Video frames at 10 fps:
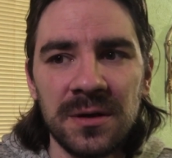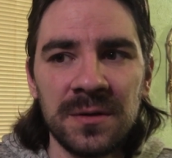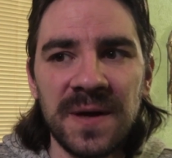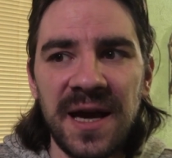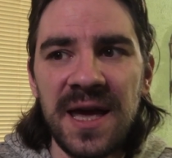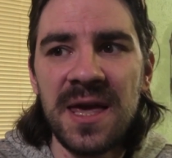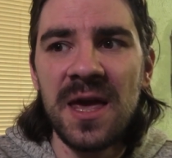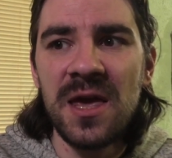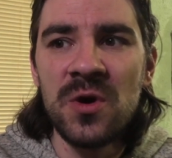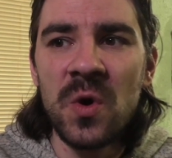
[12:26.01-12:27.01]
okay,
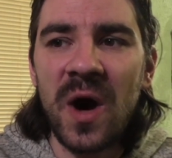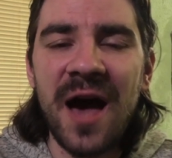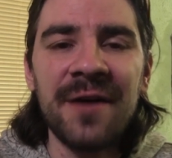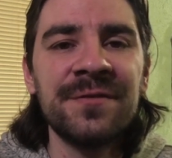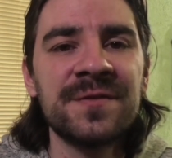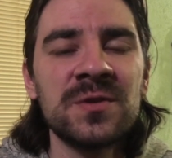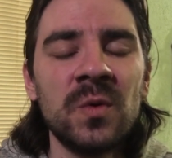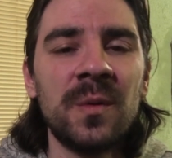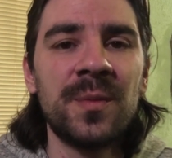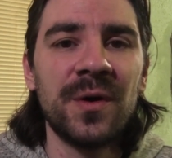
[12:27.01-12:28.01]
you have
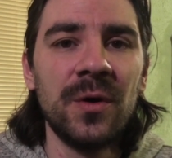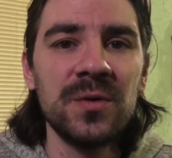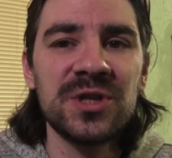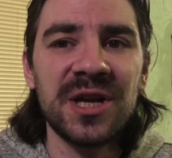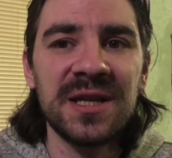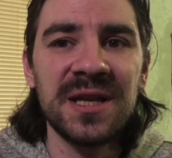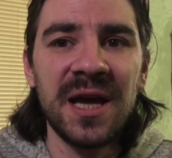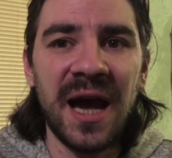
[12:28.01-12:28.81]
to approach it